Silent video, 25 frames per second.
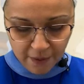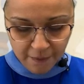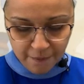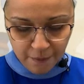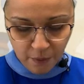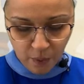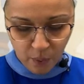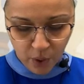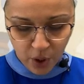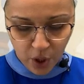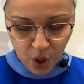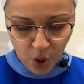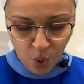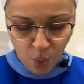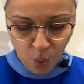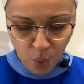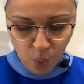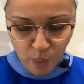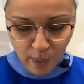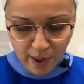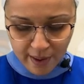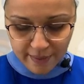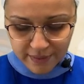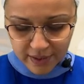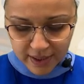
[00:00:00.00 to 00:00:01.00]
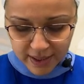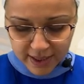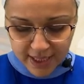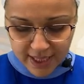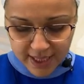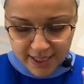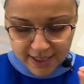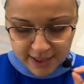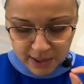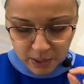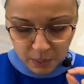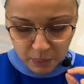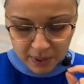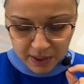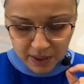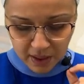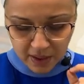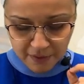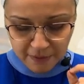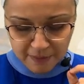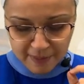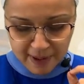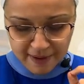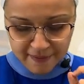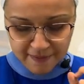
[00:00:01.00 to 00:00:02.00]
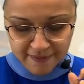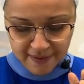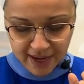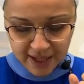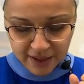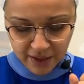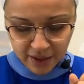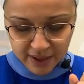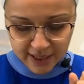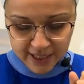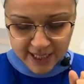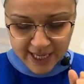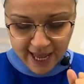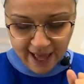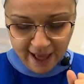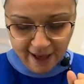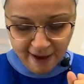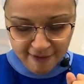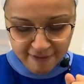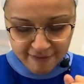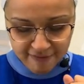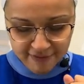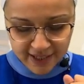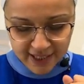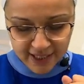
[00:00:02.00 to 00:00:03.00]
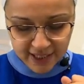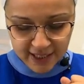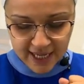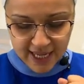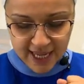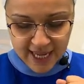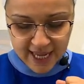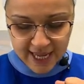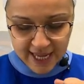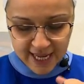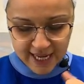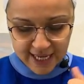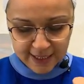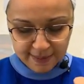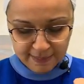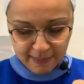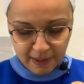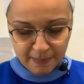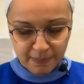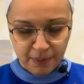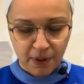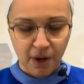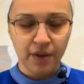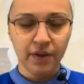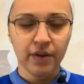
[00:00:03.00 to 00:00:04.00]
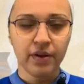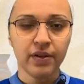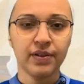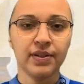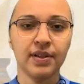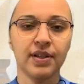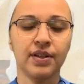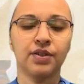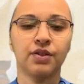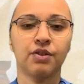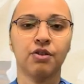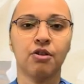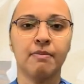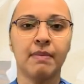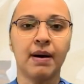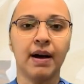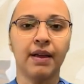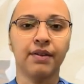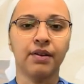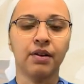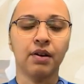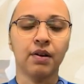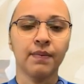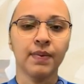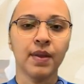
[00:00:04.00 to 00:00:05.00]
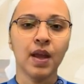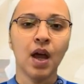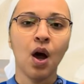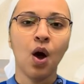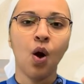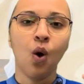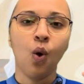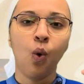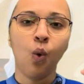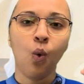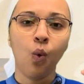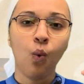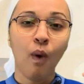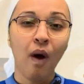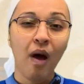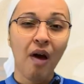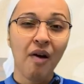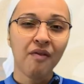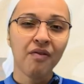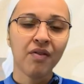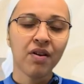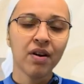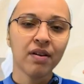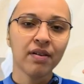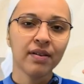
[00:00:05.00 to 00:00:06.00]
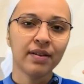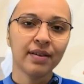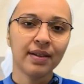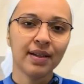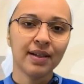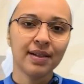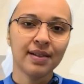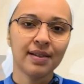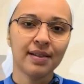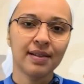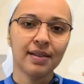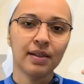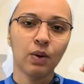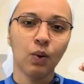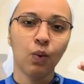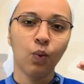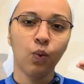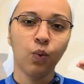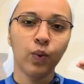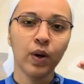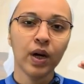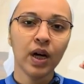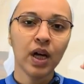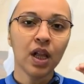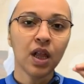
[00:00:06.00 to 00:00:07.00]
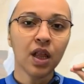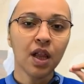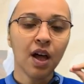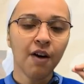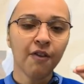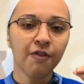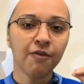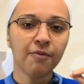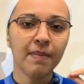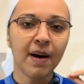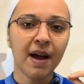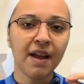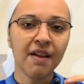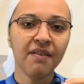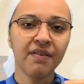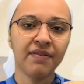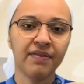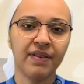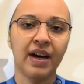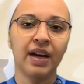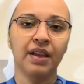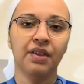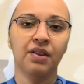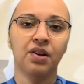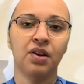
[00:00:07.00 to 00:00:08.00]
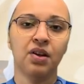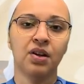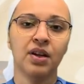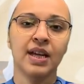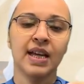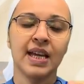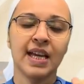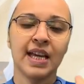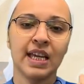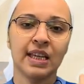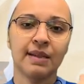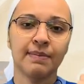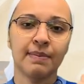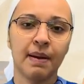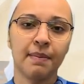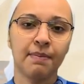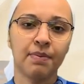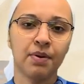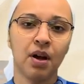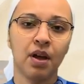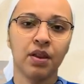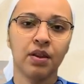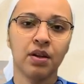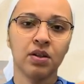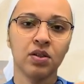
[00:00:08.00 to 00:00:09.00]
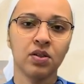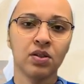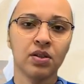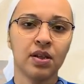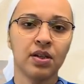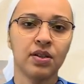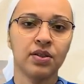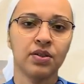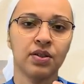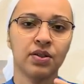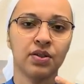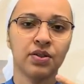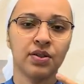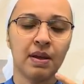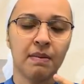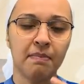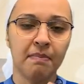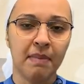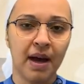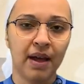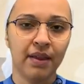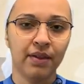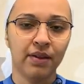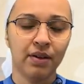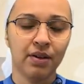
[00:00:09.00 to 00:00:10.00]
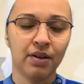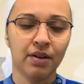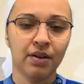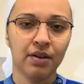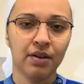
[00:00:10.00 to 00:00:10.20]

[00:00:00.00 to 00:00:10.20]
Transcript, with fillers: For whoever does the will of my Father in heaven is my brother, sister, and mother. Whoever does the will of my Father is my brother, sisters, and mother.